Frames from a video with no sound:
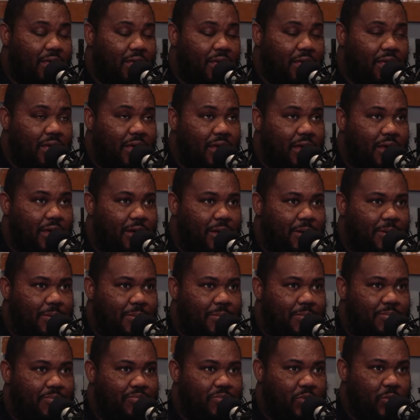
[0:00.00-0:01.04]

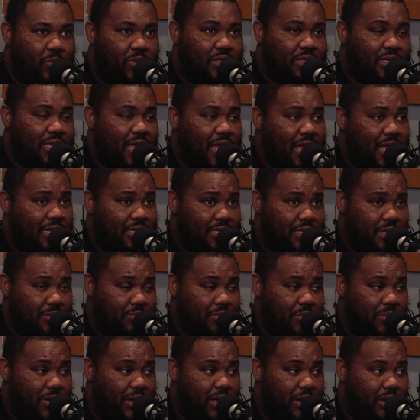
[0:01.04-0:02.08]
once he asked him
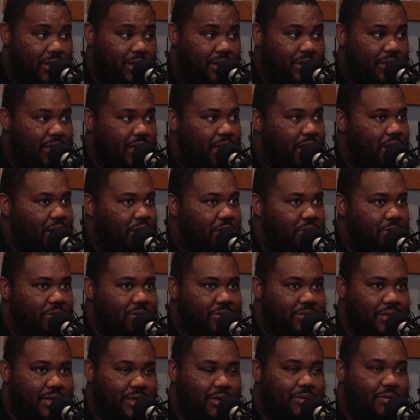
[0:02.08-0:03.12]
about it, I knew it
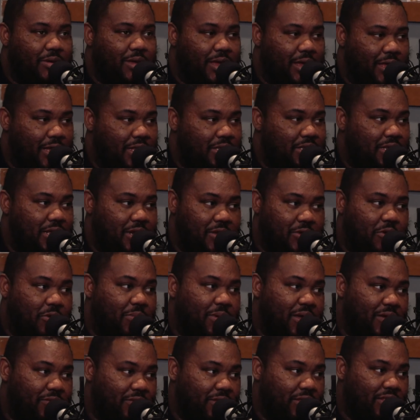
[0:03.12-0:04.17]
was like, okay, he's going to go
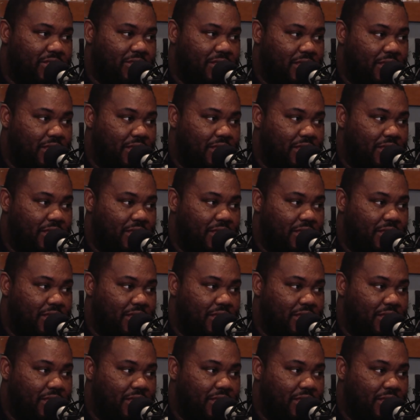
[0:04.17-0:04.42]
back for this thing.